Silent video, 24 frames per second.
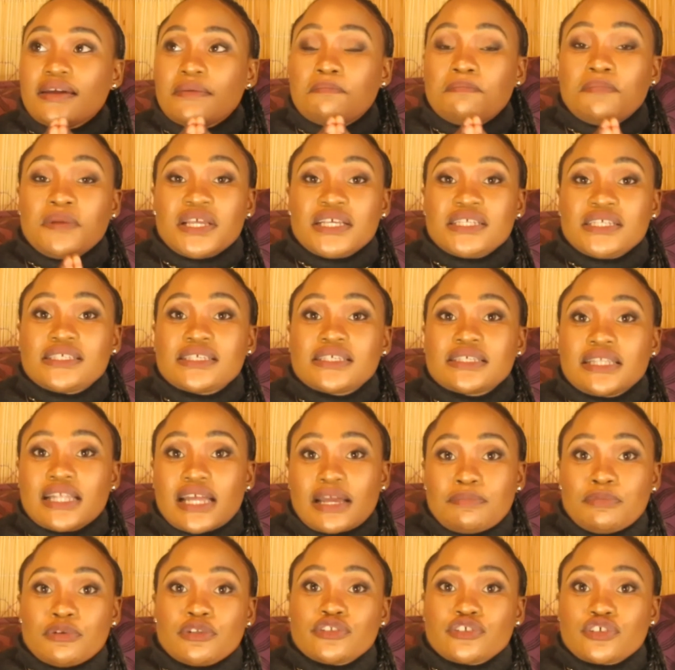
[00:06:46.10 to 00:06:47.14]
places like
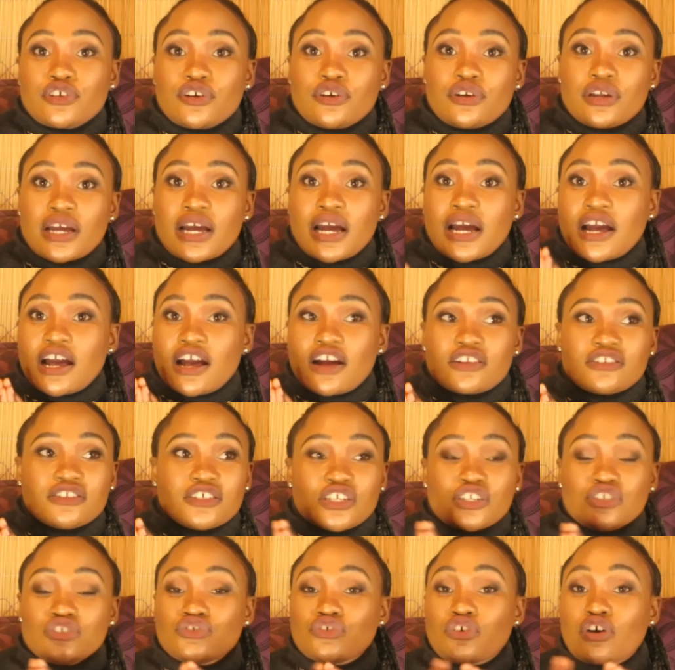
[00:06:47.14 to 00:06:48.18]
Pretoria,
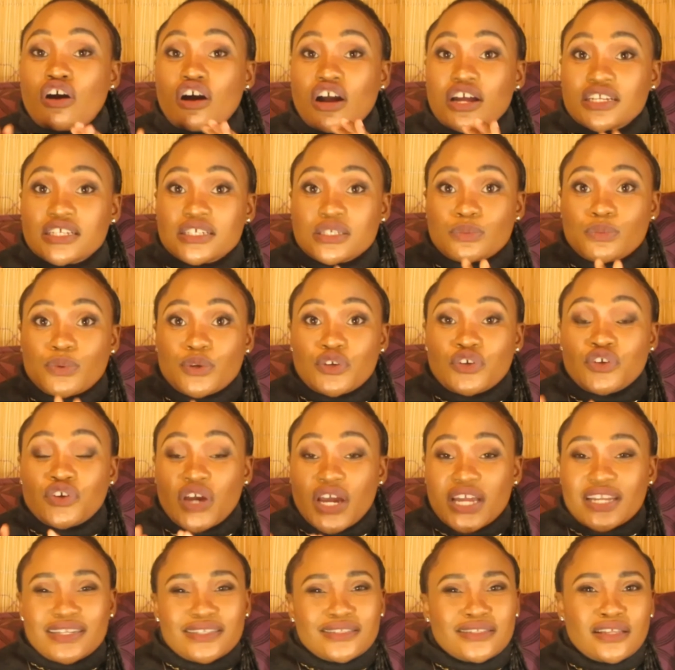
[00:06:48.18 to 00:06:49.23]
Gauteng, Johannesburg. You
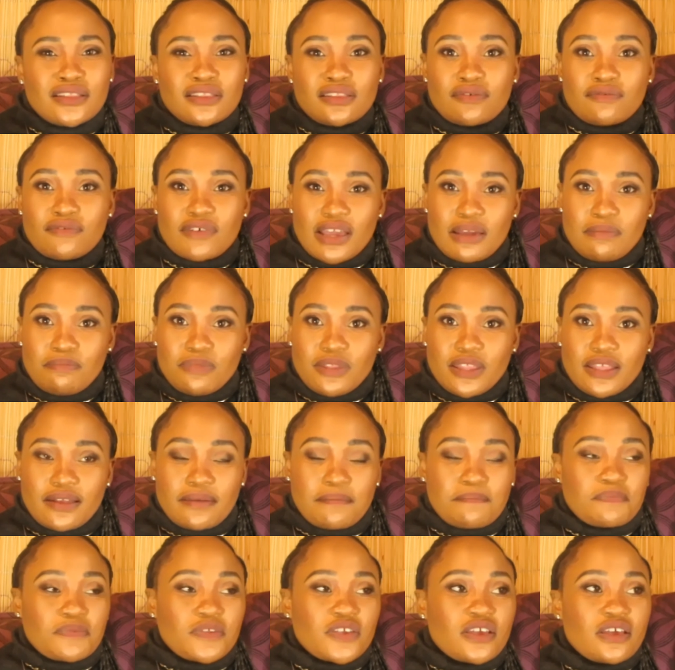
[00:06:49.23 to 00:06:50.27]
understand the vibe there.
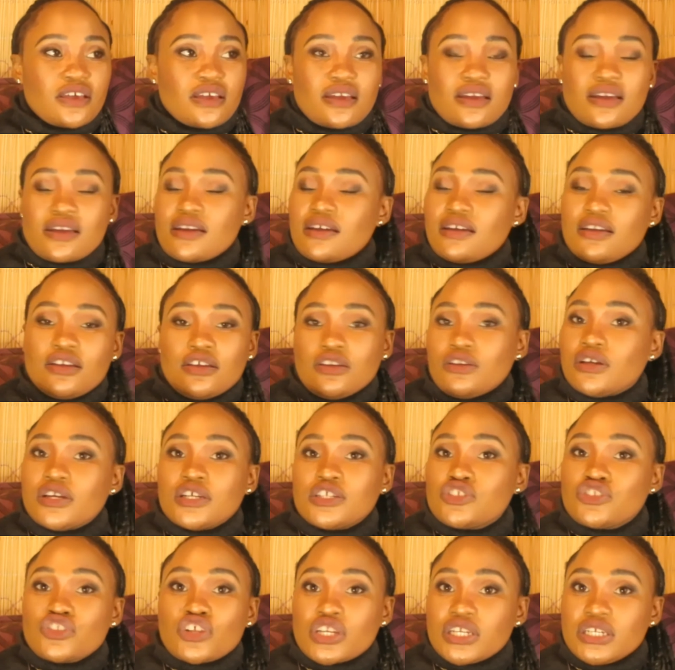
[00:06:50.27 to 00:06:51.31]

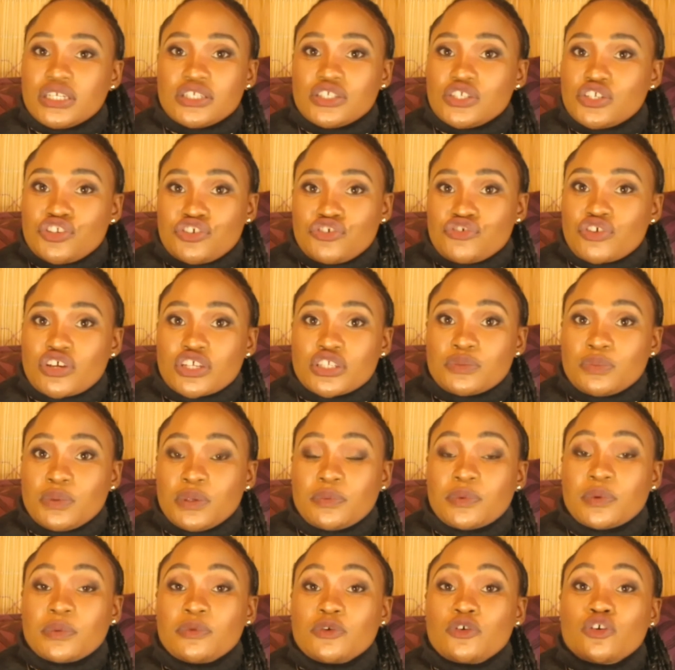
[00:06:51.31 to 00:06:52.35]
It's not easy to trust
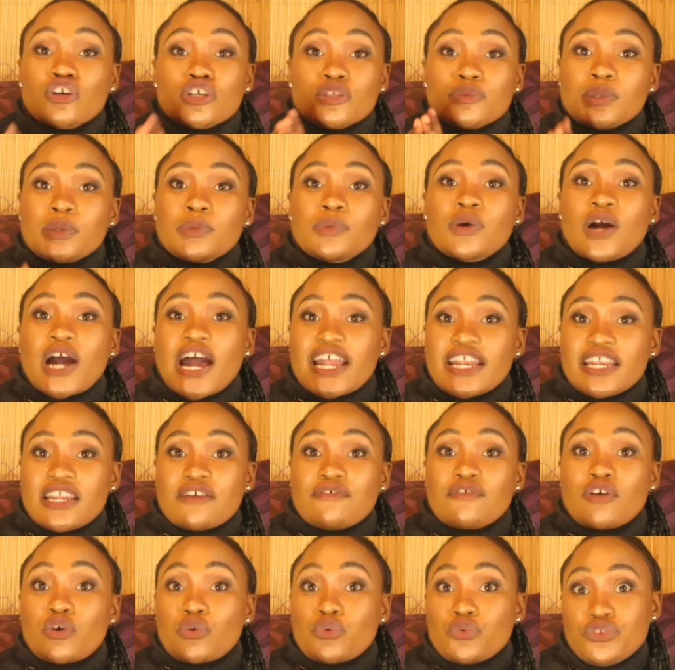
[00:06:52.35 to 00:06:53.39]
people because people are
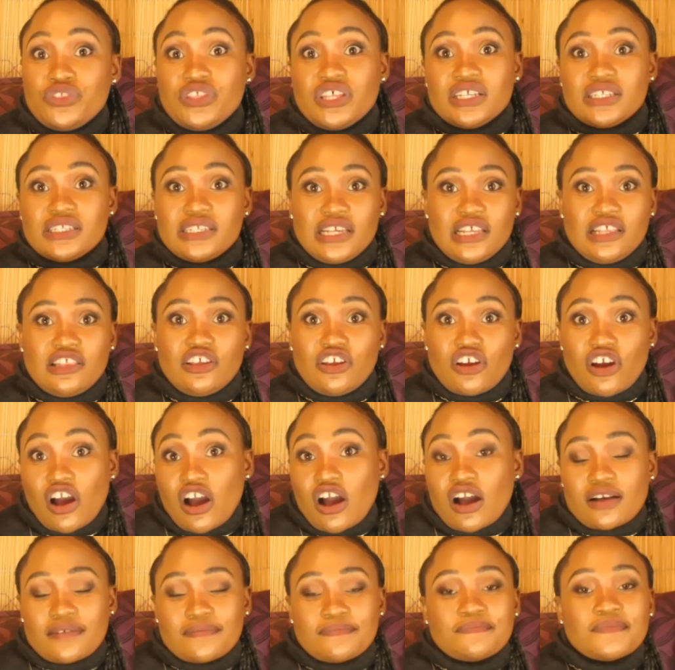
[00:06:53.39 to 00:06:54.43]
never who they say they
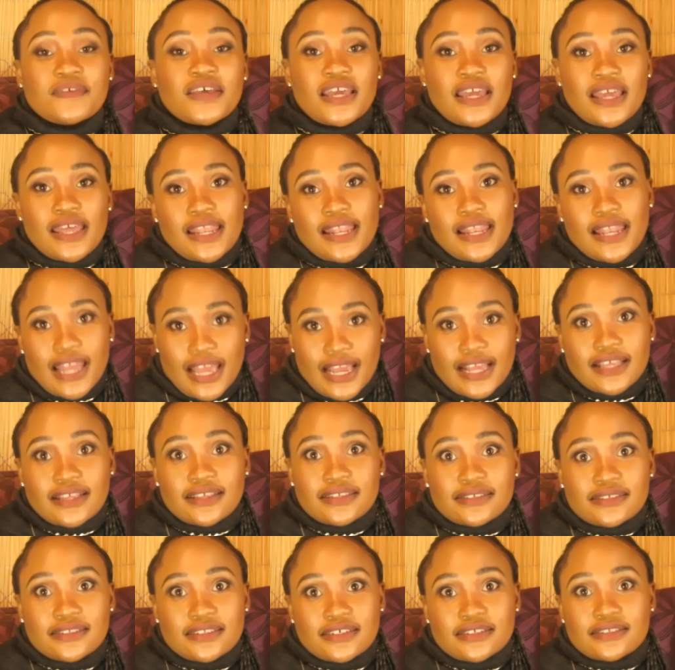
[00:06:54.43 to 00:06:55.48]
are. Like,
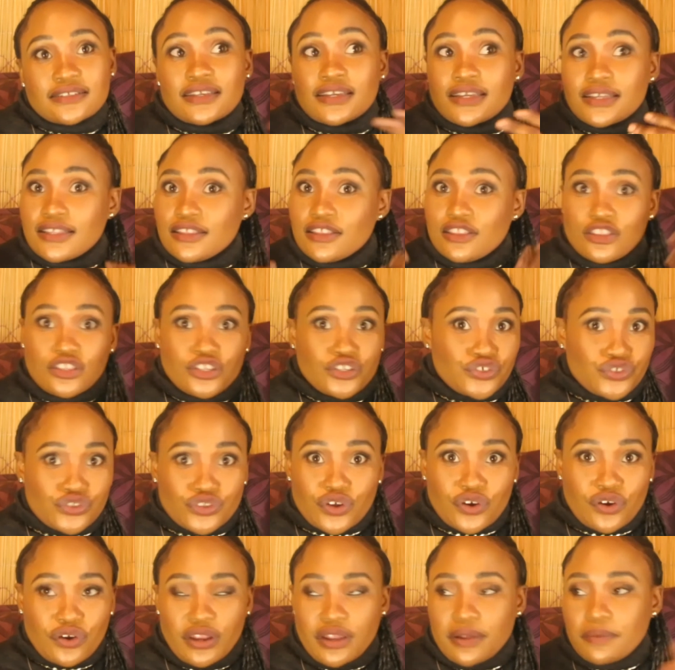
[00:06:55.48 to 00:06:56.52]
instance, this
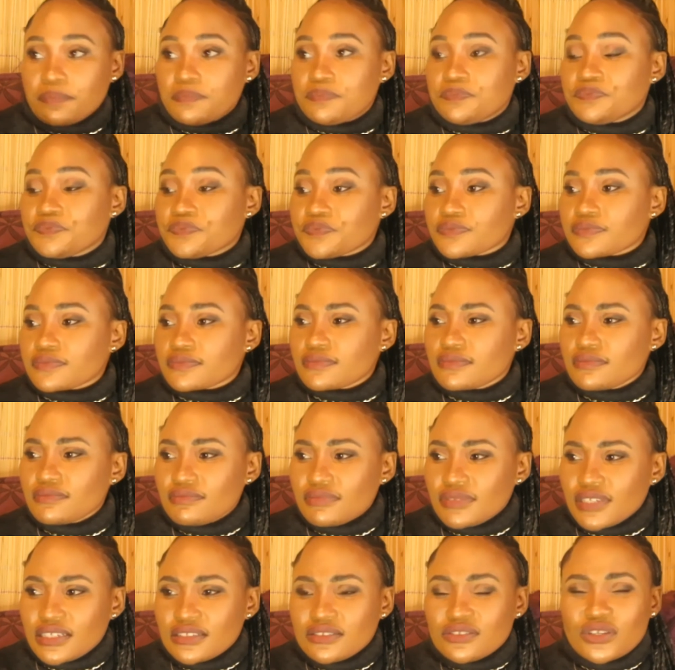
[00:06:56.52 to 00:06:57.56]
story.
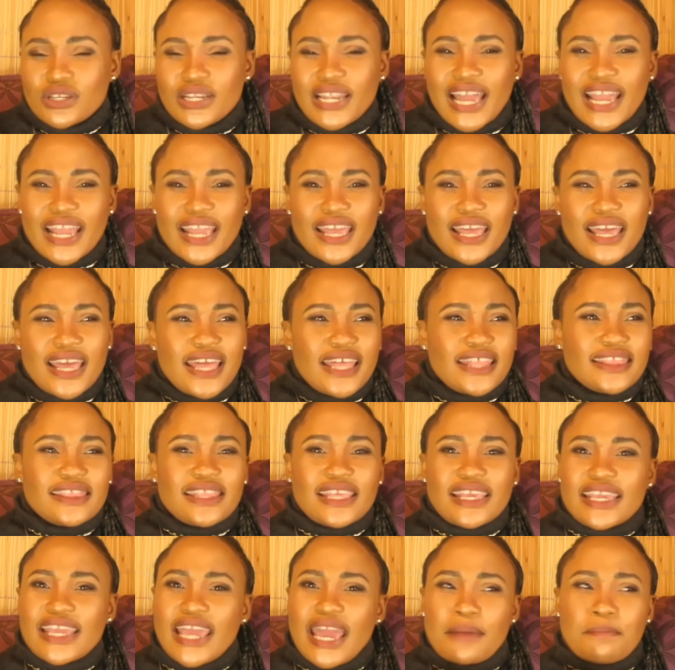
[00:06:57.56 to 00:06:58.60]
So like, they
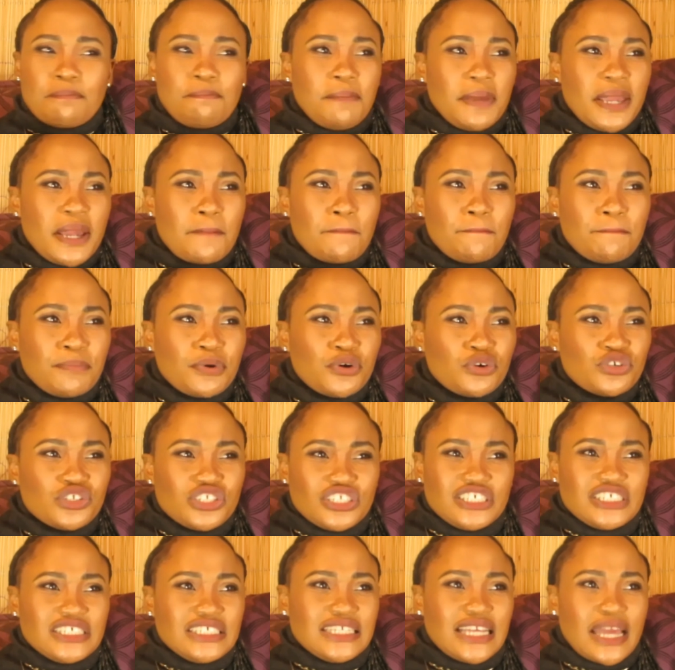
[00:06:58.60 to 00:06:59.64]
kept being
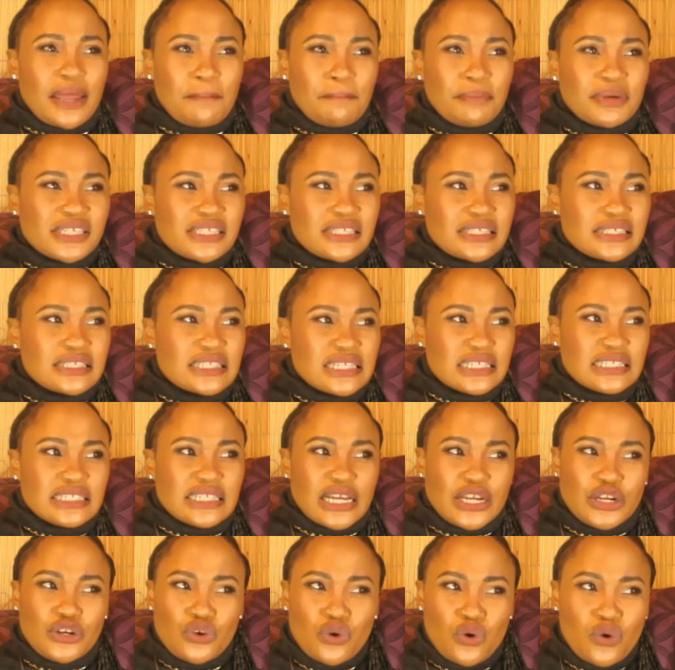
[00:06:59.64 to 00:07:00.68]
pushy and persistent, like,
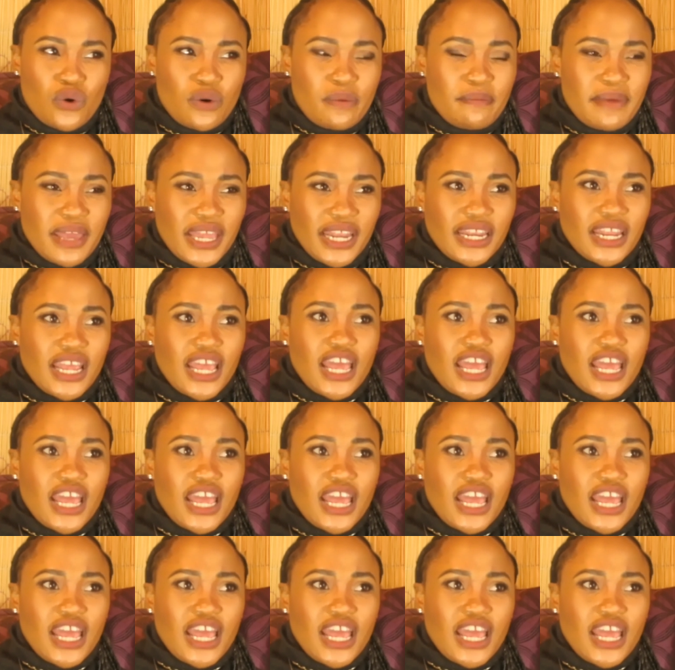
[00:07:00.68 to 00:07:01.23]
no man,